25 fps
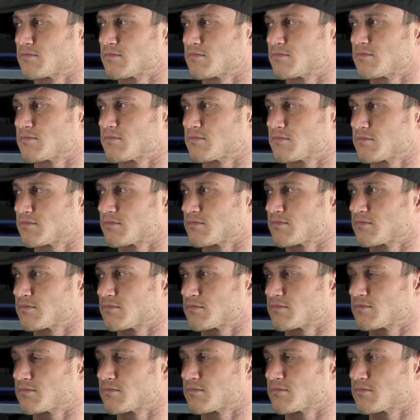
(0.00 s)

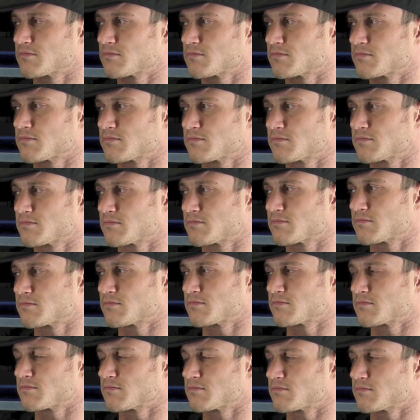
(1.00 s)

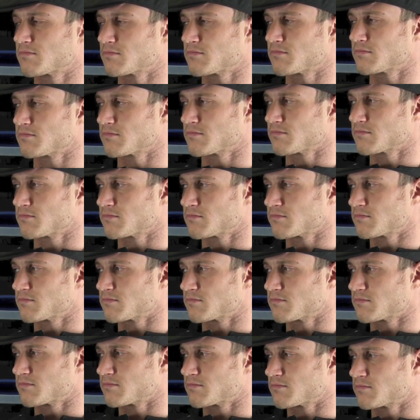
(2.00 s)

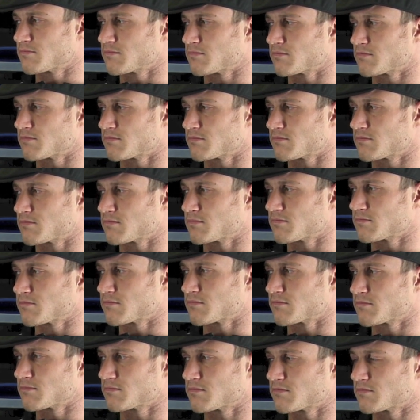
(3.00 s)

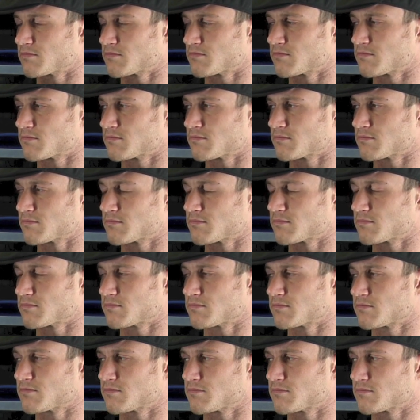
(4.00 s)

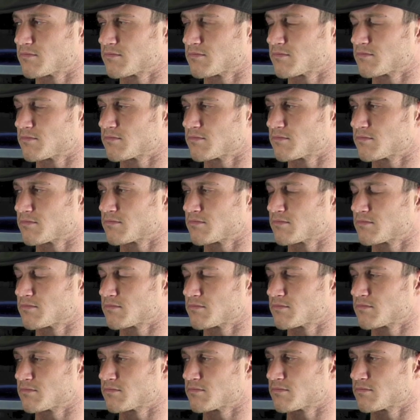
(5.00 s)

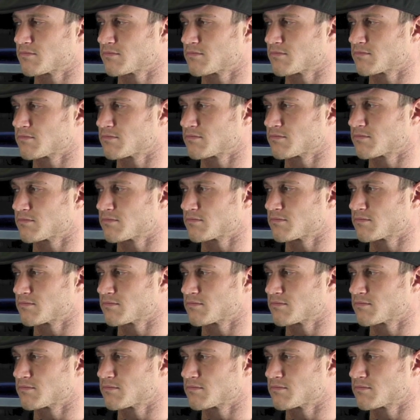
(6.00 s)
(not speaking)